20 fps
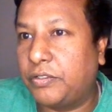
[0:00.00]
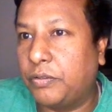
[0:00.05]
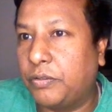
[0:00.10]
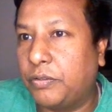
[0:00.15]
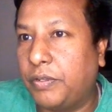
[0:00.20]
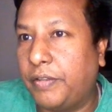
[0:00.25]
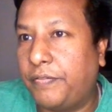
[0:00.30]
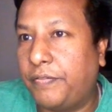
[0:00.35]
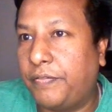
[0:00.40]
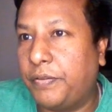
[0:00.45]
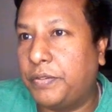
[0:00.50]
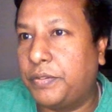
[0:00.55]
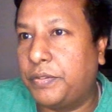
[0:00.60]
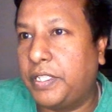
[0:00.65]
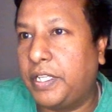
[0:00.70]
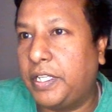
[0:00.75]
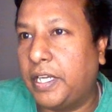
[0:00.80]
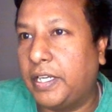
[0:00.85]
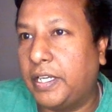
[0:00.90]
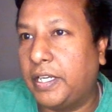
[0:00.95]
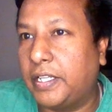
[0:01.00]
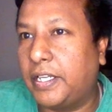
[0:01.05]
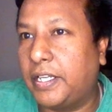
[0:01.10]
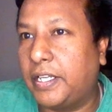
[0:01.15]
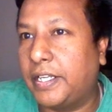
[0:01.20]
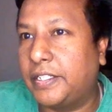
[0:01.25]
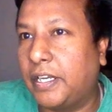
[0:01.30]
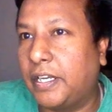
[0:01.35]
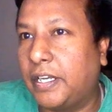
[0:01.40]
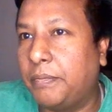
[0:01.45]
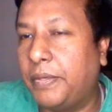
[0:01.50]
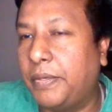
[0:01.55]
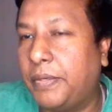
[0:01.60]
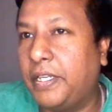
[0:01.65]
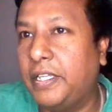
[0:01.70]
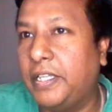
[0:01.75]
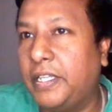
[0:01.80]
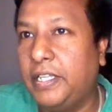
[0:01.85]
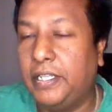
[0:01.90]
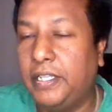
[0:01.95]
So if you see another
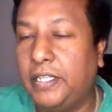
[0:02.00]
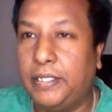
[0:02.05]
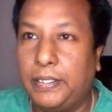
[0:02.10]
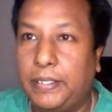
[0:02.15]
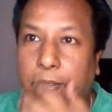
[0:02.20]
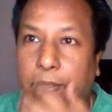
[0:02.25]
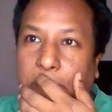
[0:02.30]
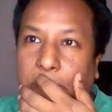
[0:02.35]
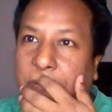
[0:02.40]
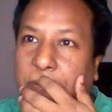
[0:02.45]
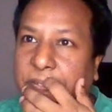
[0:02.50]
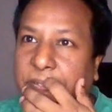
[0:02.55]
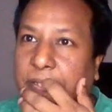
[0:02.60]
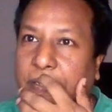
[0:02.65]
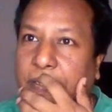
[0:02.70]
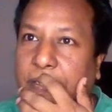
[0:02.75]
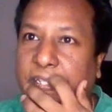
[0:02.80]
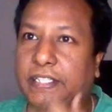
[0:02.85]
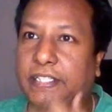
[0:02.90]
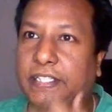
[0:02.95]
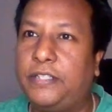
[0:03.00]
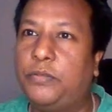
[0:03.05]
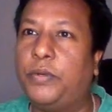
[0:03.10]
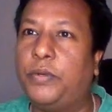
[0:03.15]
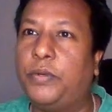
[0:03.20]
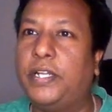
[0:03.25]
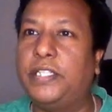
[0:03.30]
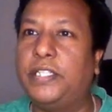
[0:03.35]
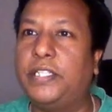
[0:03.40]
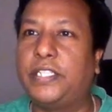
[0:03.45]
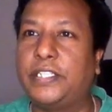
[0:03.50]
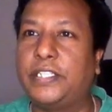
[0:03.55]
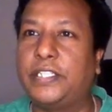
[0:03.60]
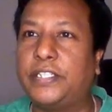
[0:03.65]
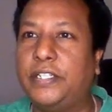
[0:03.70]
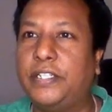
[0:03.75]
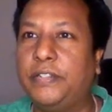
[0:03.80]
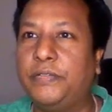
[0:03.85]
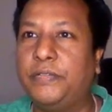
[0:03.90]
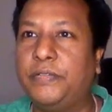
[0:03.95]
example, see this is one
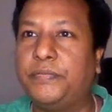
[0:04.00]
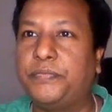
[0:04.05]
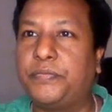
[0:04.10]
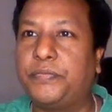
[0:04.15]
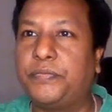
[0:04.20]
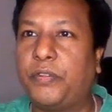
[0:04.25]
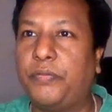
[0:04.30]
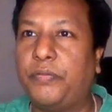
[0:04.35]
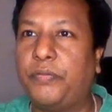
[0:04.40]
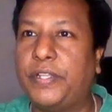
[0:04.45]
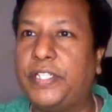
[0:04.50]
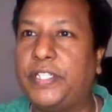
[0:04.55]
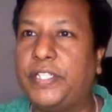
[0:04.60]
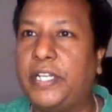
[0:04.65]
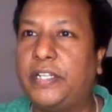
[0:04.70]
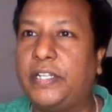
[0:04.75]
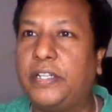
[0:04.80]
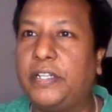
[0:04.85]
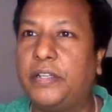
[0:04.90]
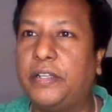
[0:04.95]
JSON widget,